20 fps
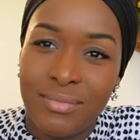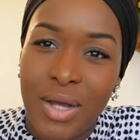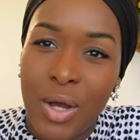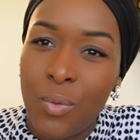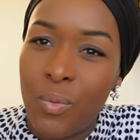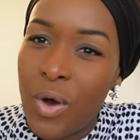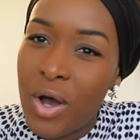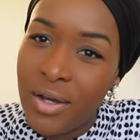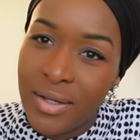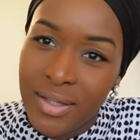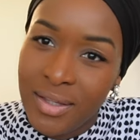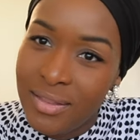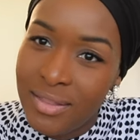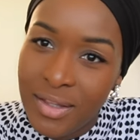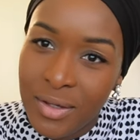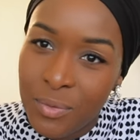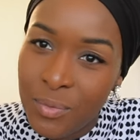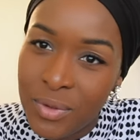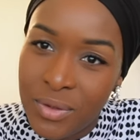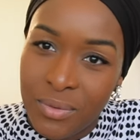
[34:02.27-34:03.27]
a wonky
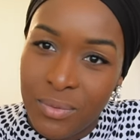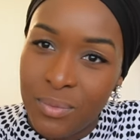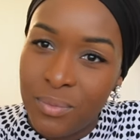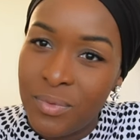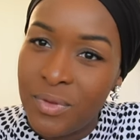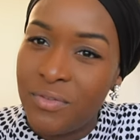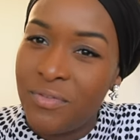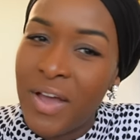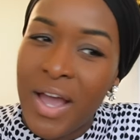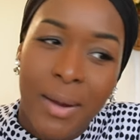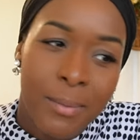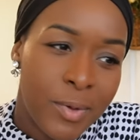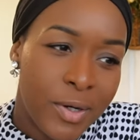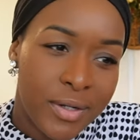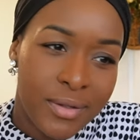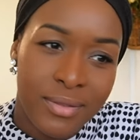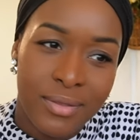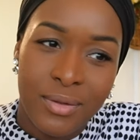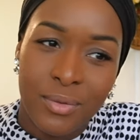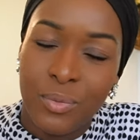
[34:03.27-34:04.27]
thing with the
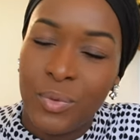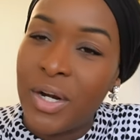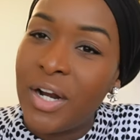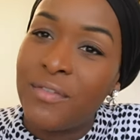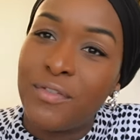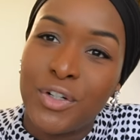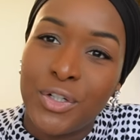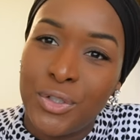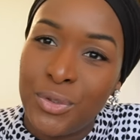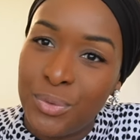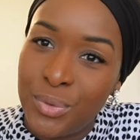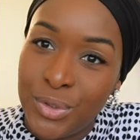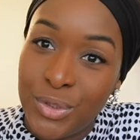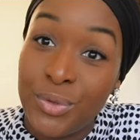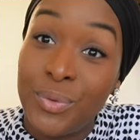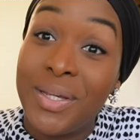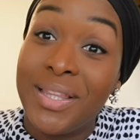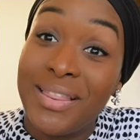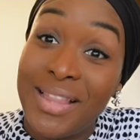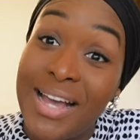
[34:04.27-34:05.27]
fabric, the whatever you were
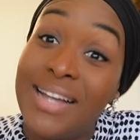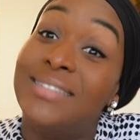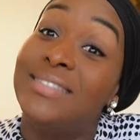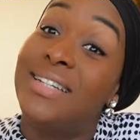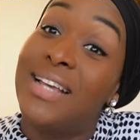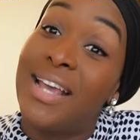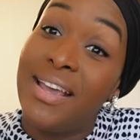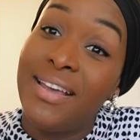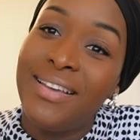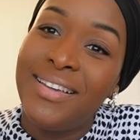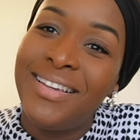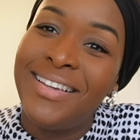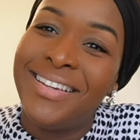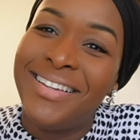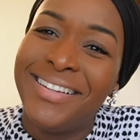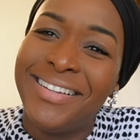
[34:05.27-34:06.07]
doing that day.